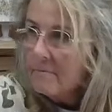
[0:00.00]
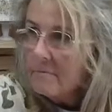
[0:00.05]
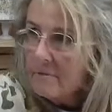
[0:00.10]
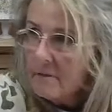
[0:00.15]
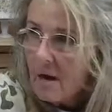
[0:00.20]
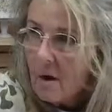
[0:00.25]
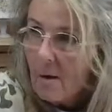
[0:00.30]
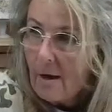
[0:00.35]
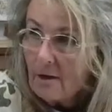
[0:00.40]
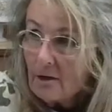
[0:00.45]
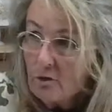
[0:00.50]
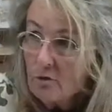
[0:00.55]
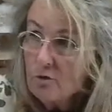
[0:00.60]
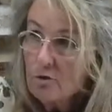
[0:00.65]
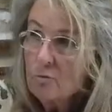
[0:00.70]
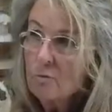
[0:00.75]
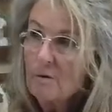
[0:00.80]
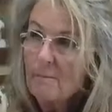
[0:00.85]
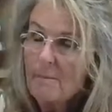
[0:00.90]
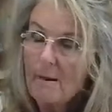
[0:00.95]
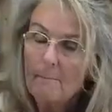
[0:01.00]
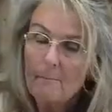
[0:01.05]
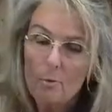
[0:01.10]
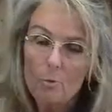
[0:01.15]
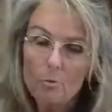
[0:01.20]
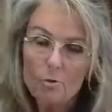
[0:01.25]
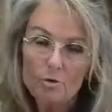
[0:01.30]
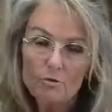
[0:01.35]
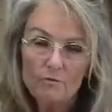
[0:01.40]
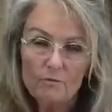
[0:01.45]
y'all, I used one of my
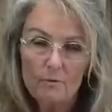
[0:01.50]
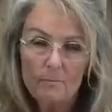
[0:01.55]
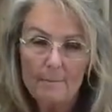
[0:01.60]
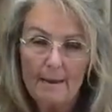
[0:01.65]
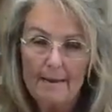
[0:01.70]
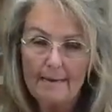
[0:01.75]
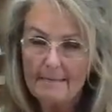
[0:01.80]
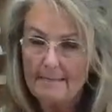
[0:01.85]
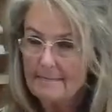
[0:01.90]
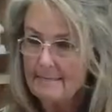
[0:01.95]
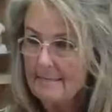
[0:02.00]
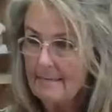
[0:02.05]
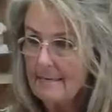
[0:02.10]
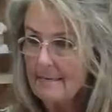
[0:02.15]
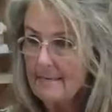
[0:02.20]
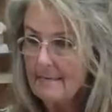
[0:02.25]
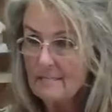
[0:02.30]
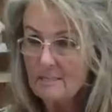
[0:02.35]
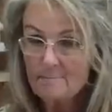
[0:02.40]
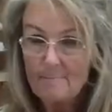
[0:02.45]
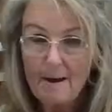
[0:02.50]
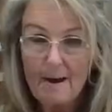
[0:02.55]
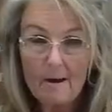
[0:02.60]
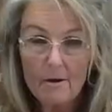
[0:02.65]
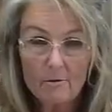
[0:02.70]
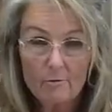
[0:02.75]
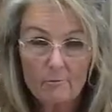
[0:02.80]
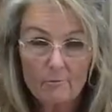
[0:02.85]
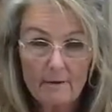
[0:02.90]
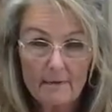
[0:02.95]
boards from AC
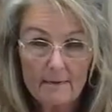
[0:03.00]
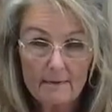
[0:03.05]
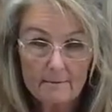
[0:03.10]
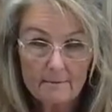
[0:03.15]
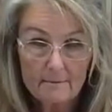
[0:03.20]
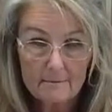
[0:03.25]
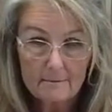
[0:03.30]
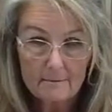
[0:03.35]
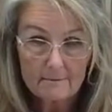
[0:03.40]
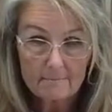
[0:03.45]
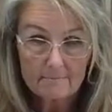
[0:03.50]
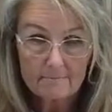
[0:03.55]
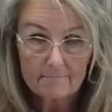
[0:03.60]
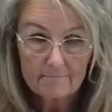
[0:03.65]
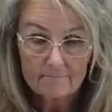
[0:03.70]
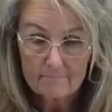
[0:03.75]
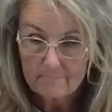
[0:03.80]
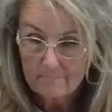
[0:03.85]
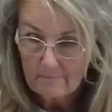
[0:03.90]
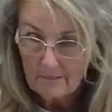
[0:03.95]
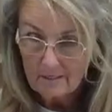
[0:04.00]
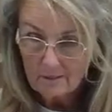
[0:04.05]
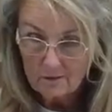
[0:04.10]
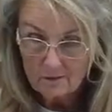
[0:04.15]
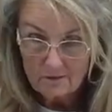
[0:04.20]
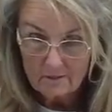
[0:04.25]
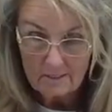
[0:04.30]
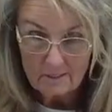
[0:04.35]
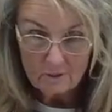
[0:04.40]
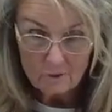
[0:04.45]
Inspired Wreaths.
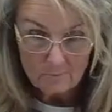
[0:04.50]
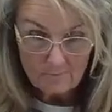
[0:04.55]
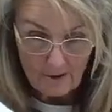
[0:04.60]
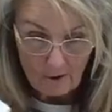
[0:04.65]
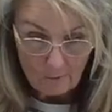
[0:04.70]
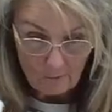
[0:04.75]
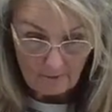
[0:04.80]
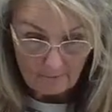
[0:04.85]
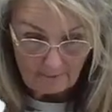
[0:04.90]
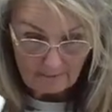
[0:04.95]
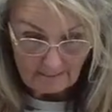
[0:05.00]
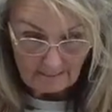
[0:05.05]
These are my ribbon